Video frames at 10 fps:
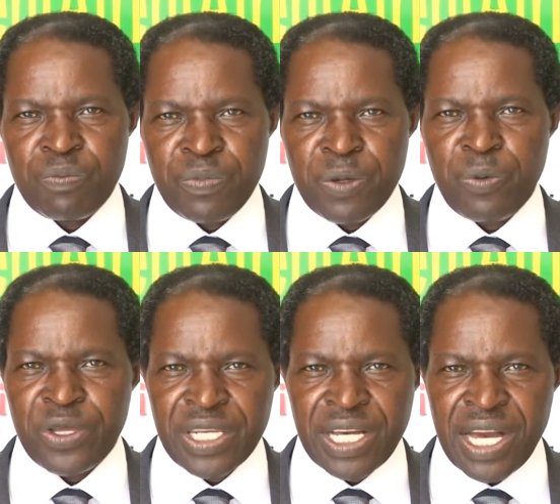people
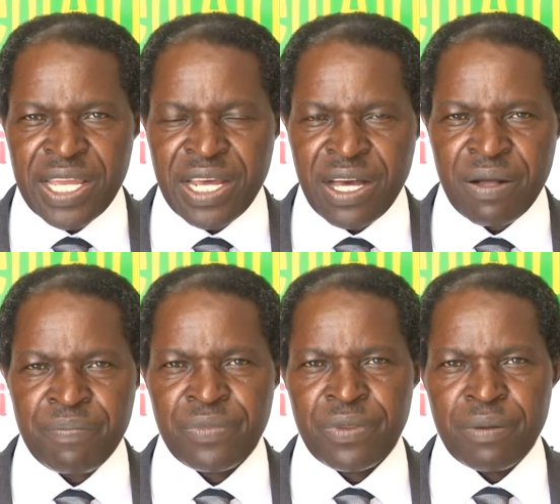in Ghana,
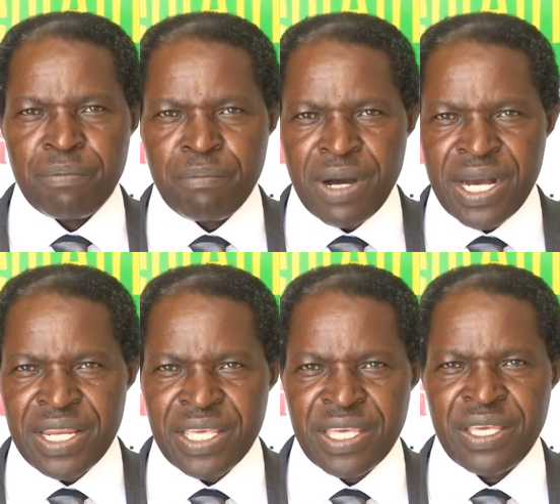
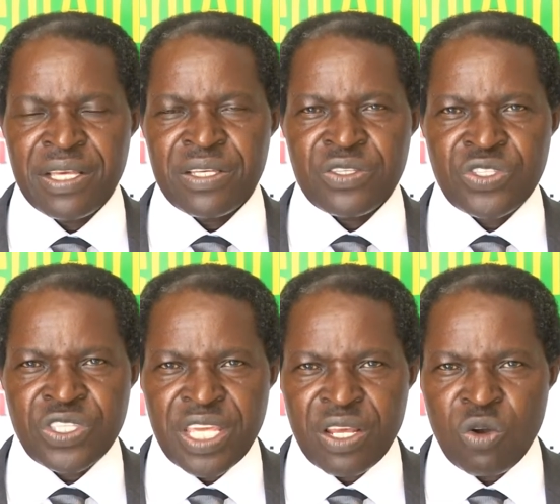Mali,
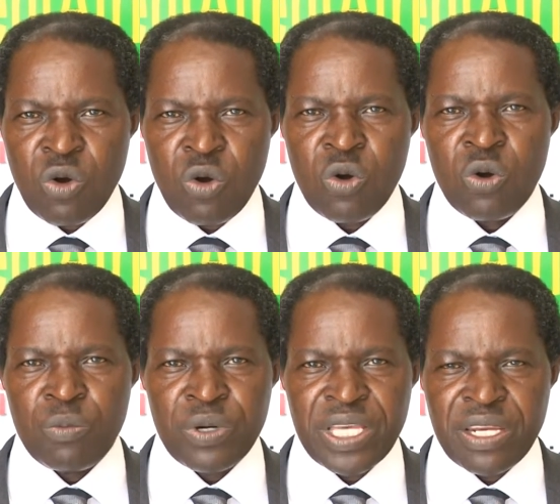Senegal,
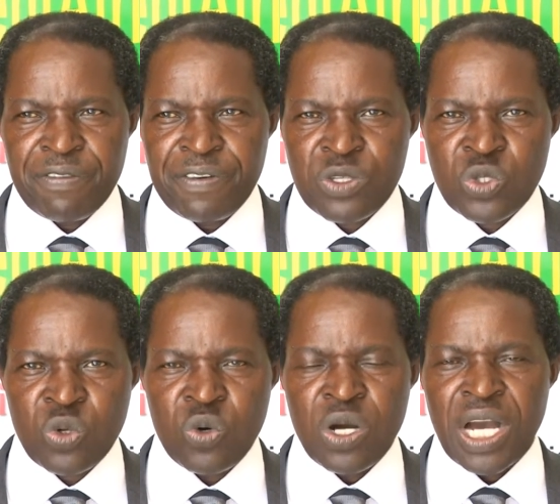Burkina
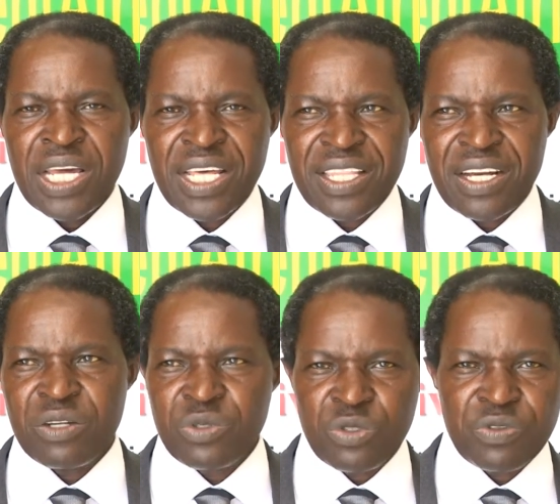Faso, and other
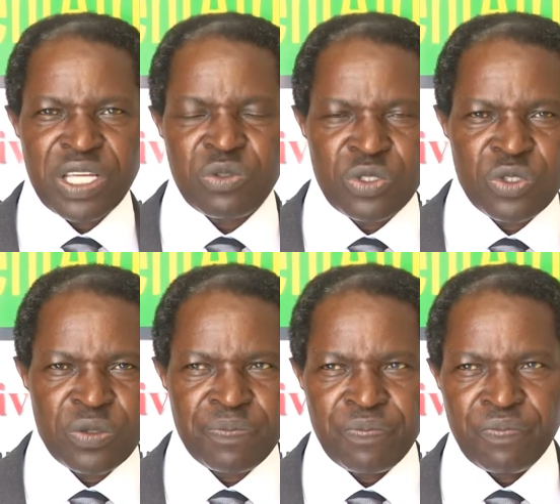countries of that region.